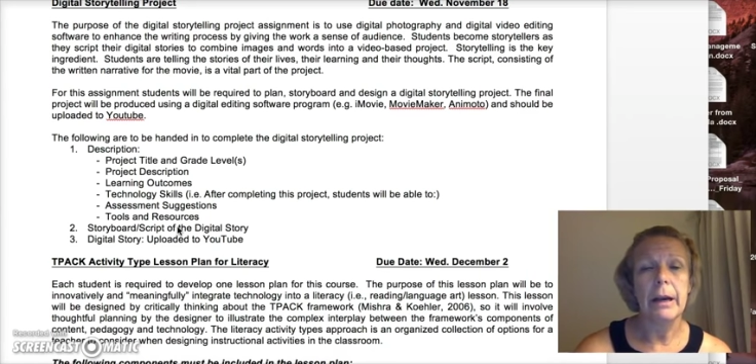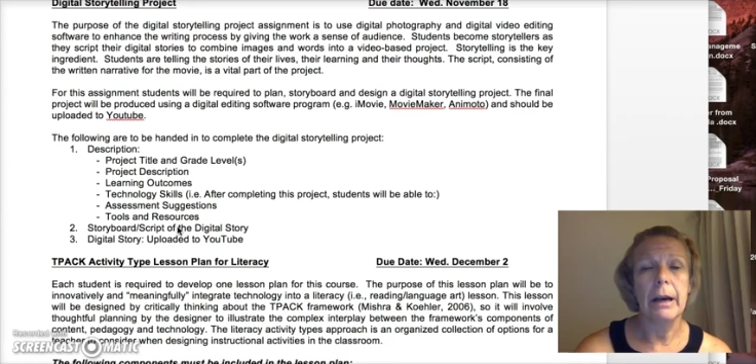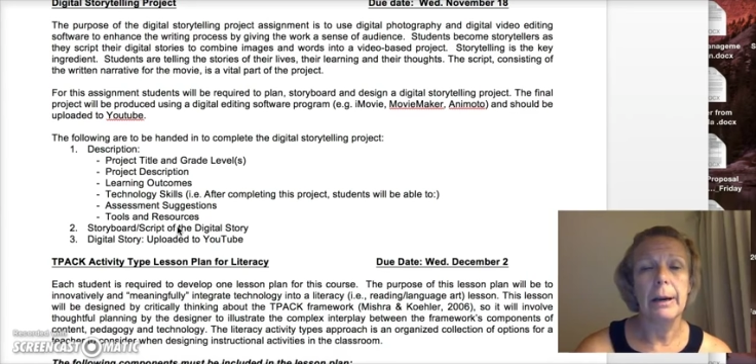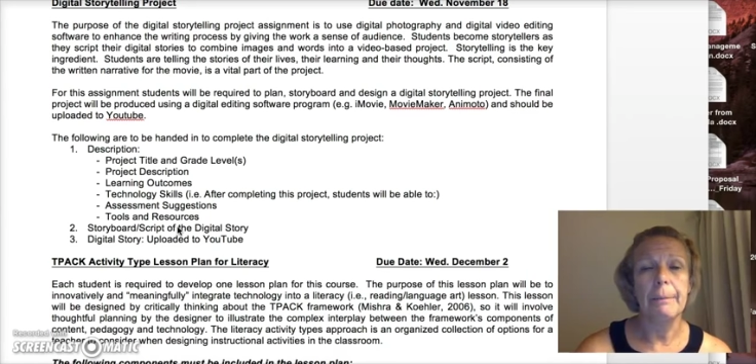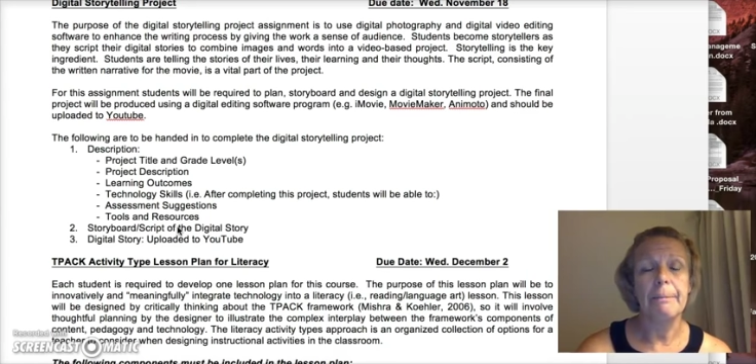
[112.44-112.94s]

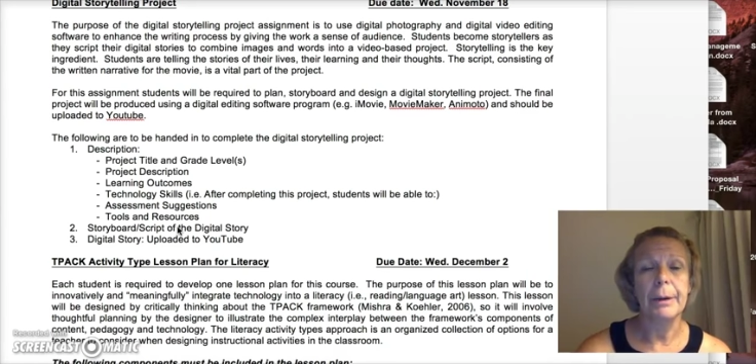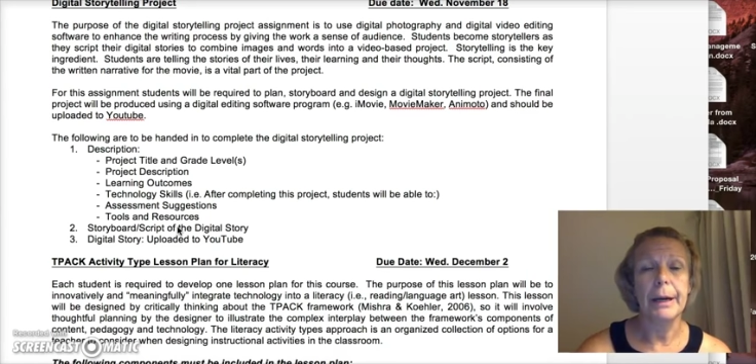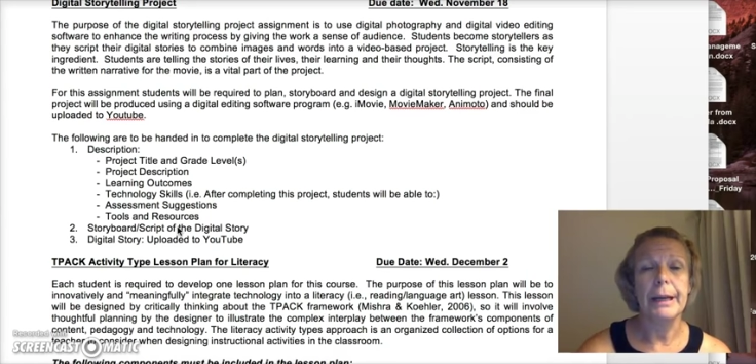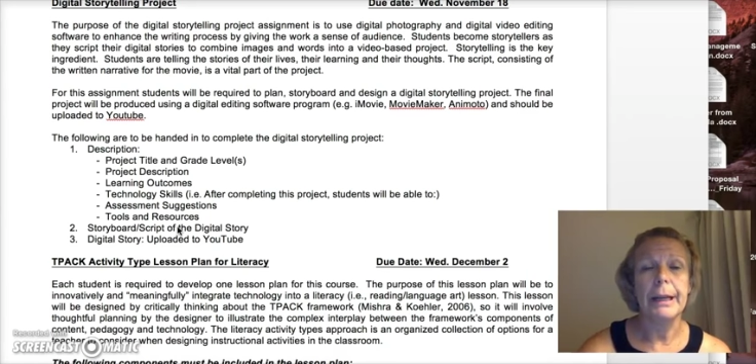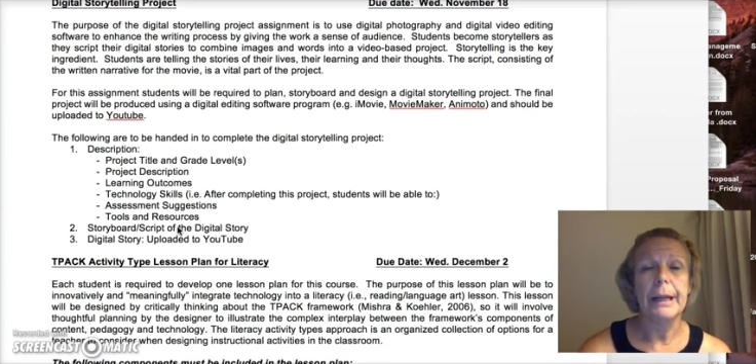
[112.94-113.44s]

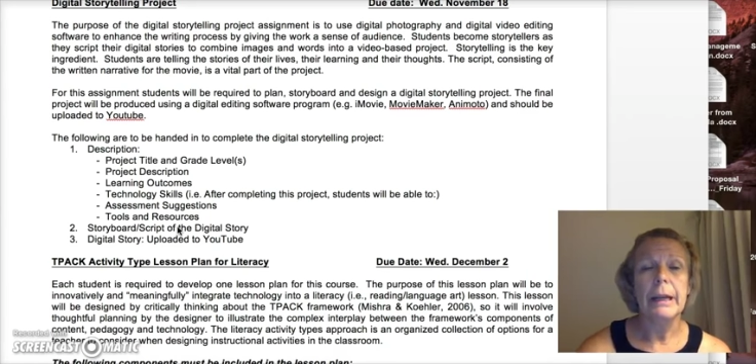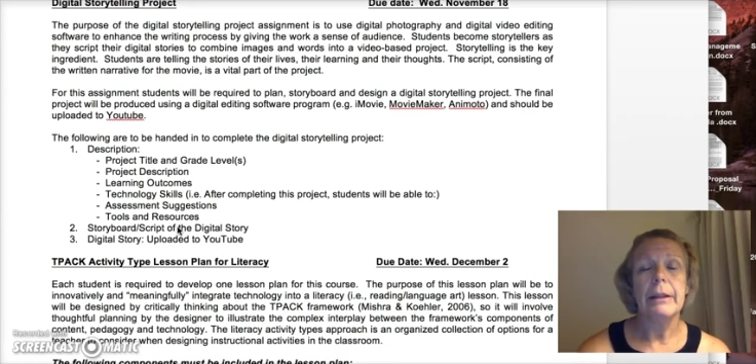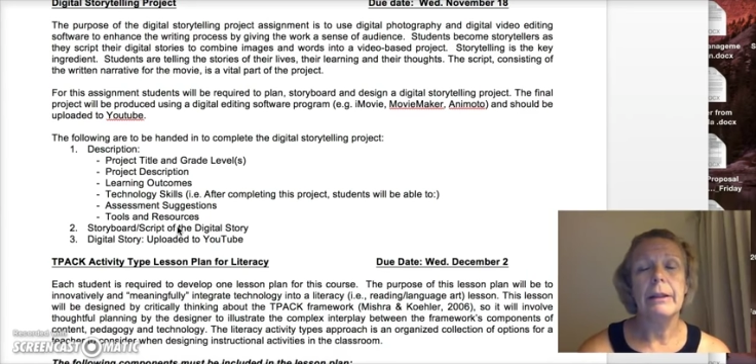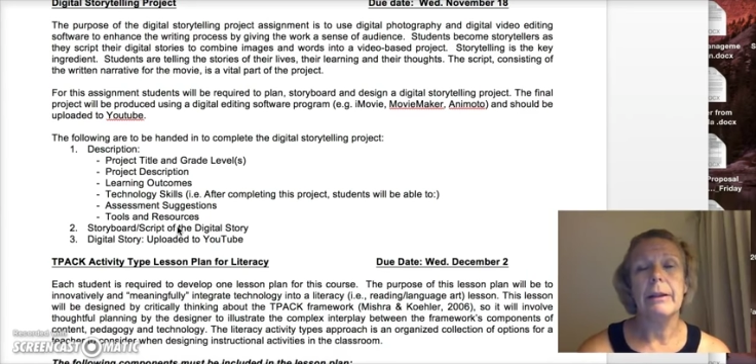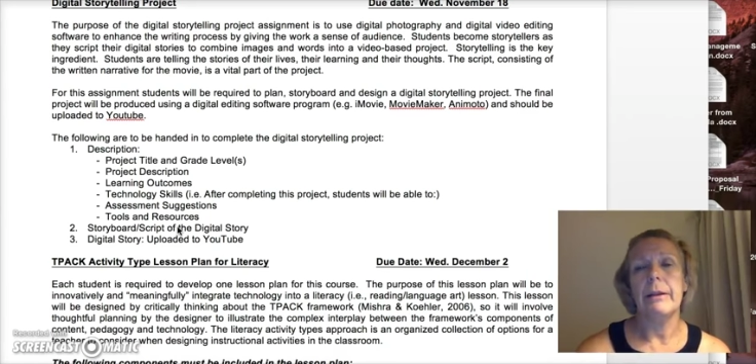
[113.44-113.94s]
But
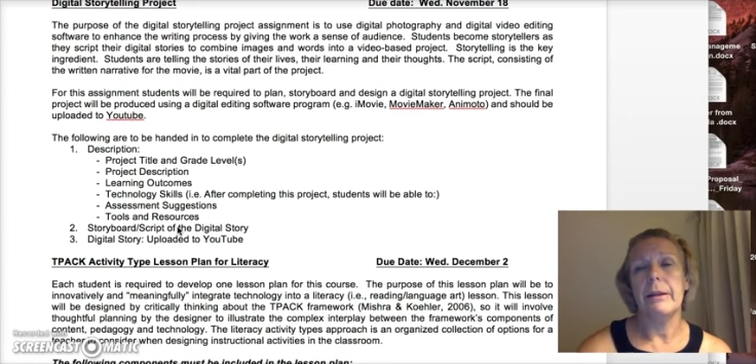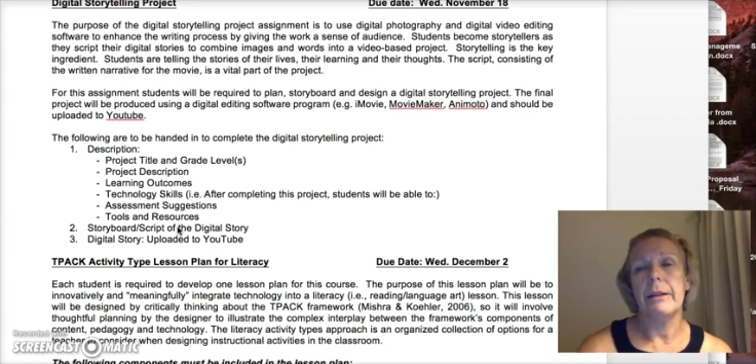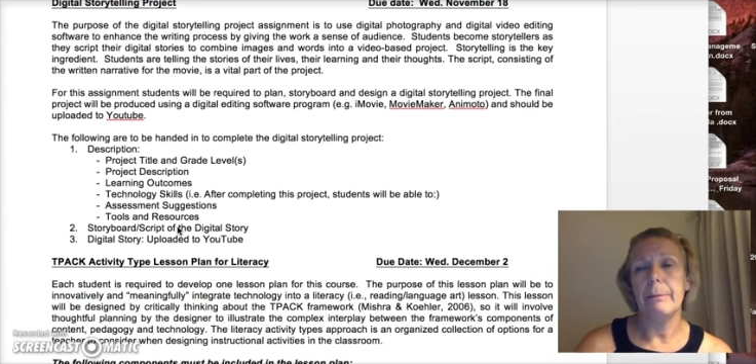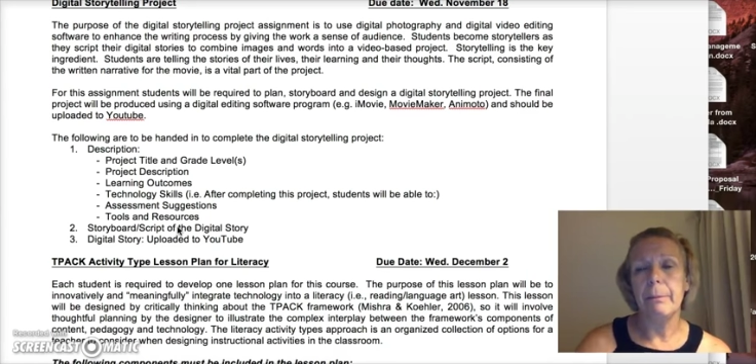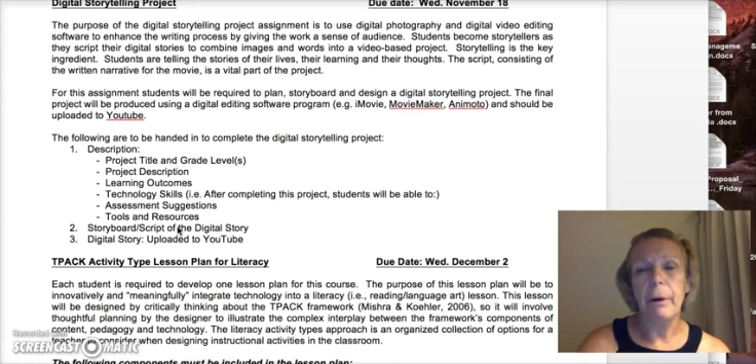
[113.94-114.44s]

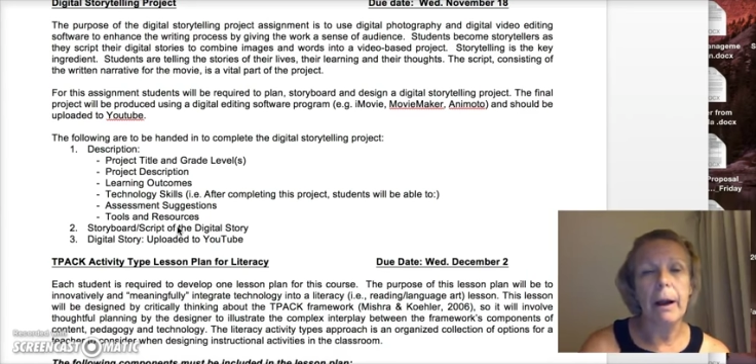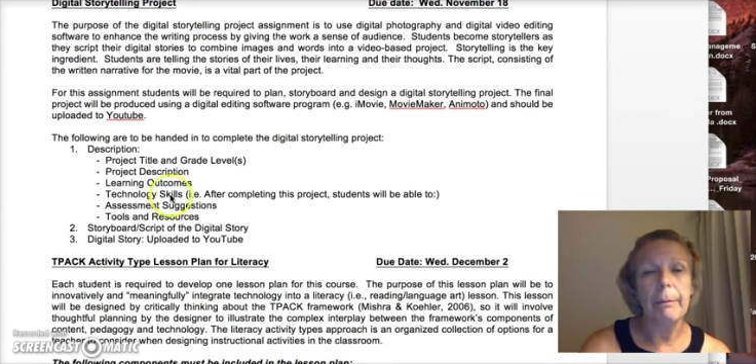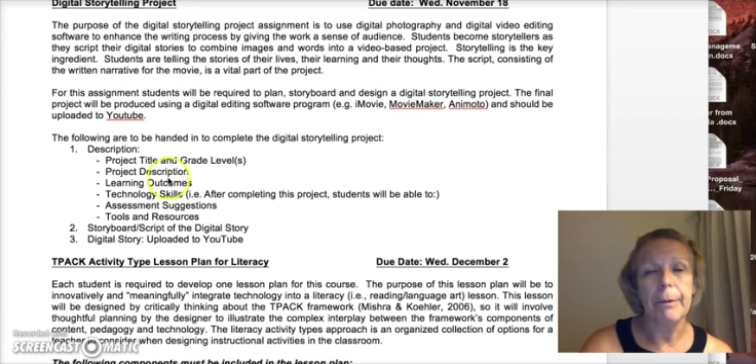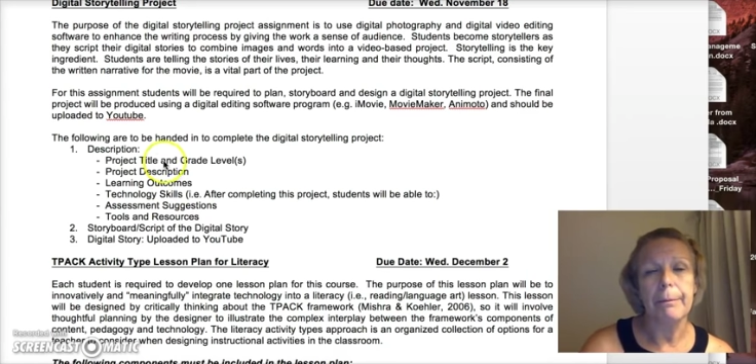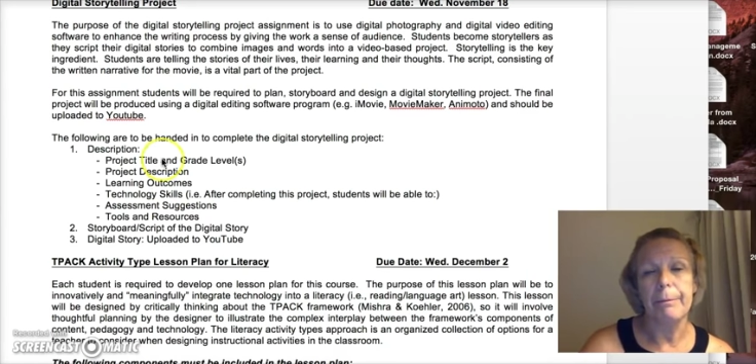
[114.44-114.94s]
the
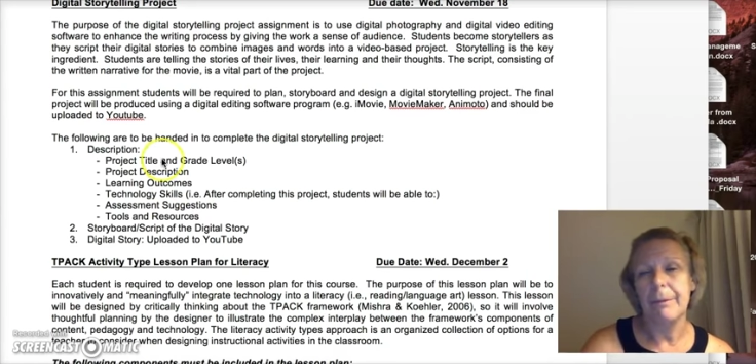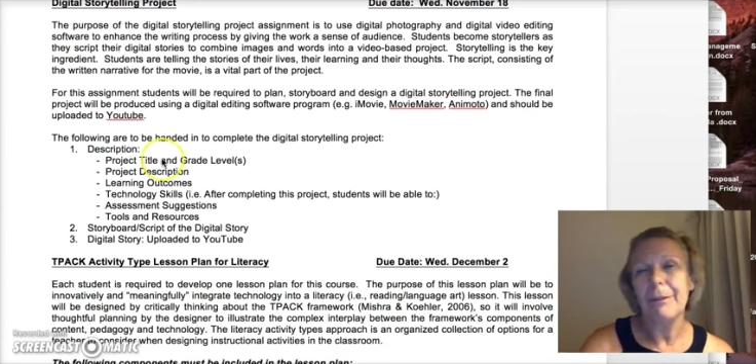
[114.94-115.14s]
problem,